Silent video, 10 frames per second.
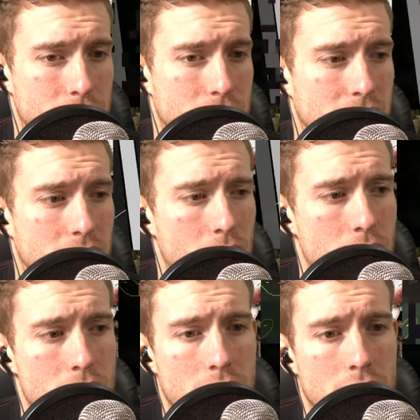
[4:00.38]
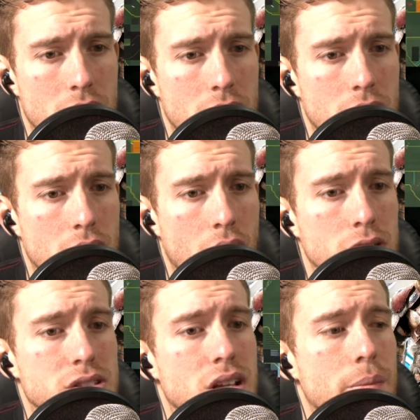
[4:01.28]
No thank you.
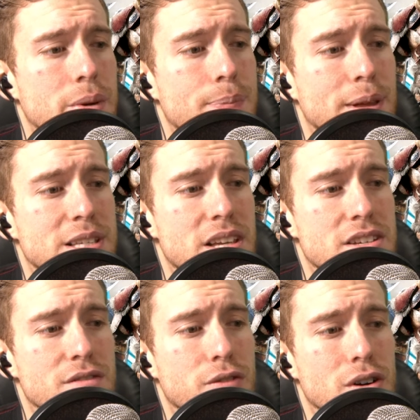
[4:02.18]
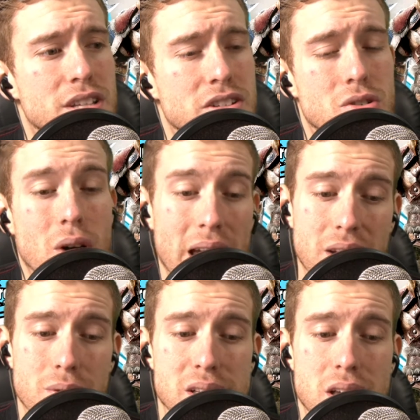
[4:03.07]
Also coming to PlayStation 4 Digital
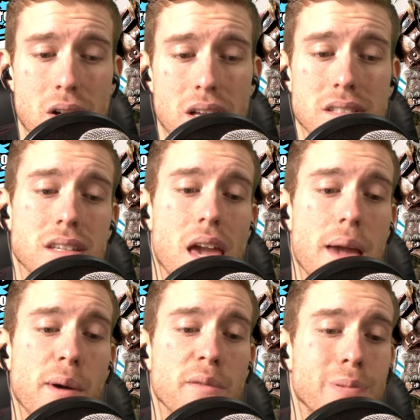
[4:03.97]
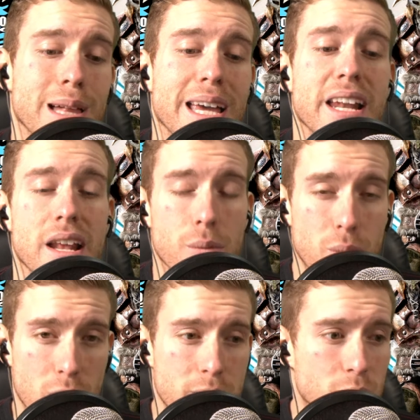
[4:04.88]
and Retail is a game I've played
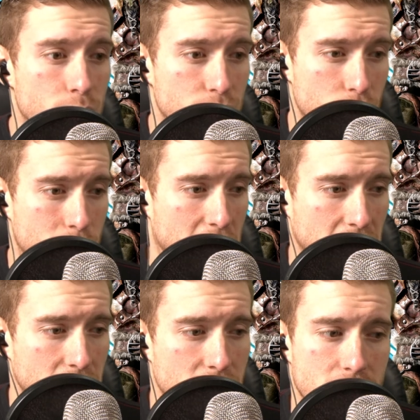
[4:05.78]
and will be reviewing.